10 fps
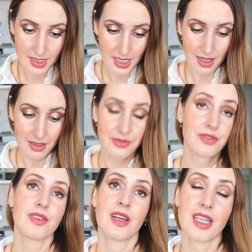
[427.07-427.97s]

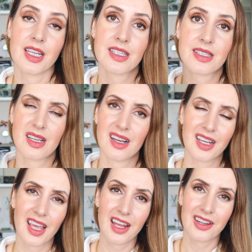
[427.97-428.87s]
itself is
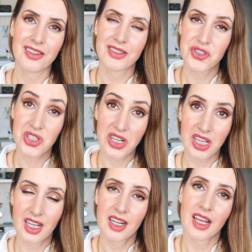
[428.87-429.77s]
again
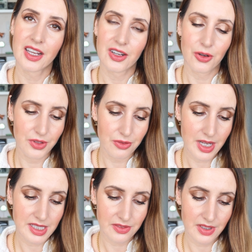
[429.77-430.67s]
stunning like all the
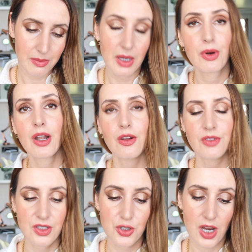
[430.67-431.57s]
rest of them. I really
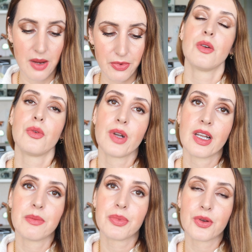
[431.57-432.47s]
love this shape,
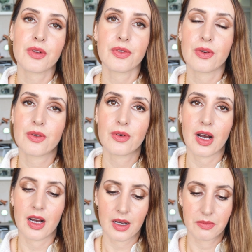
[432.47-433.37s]
really
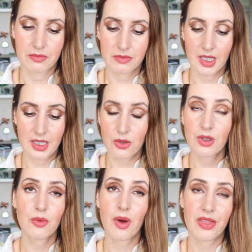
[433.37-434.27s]
beautiful. It's
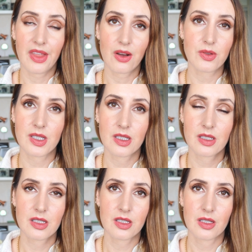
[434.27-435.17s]
only
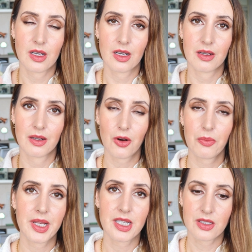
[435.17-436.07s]
1,000
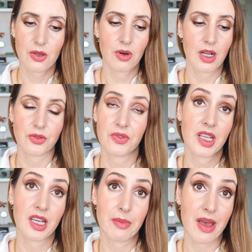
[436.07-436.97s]
copies, so I don't
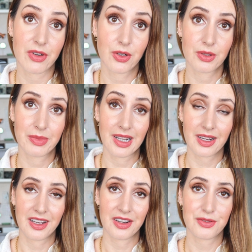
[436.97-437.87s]
think I'm ever going to be
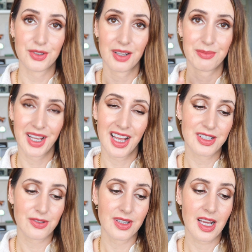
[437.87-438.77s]
lucky enough to get my
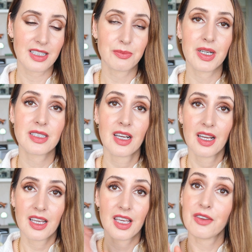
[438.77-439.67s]
hands on that, but
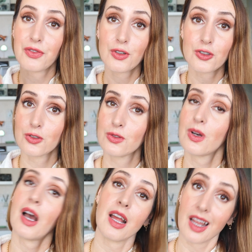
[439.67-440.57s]
if you
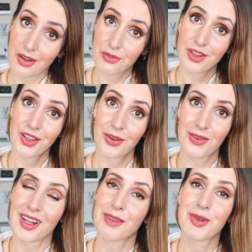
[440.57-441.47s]
do, I envy
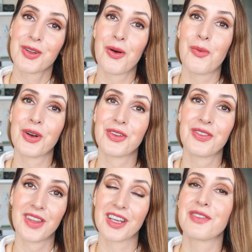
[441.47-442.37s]
you. Let me know what you
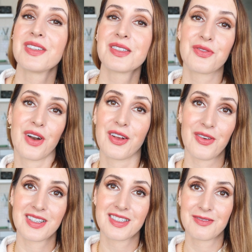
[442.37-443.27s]
think of this
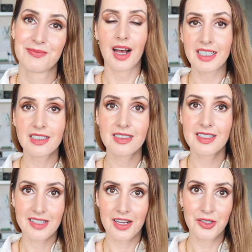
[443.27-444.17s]
fragrance. Another
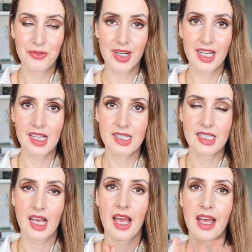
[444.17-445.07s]
designer
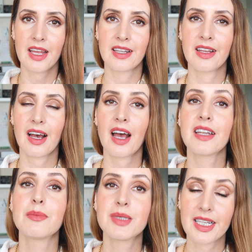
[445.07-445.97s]
release and
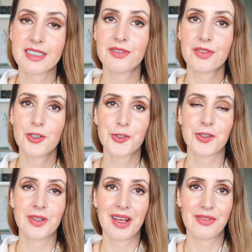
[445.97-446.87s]
an updated
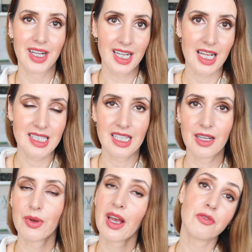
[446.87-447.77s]
version of a
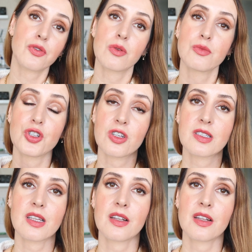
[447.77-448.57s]
classic we have from Jil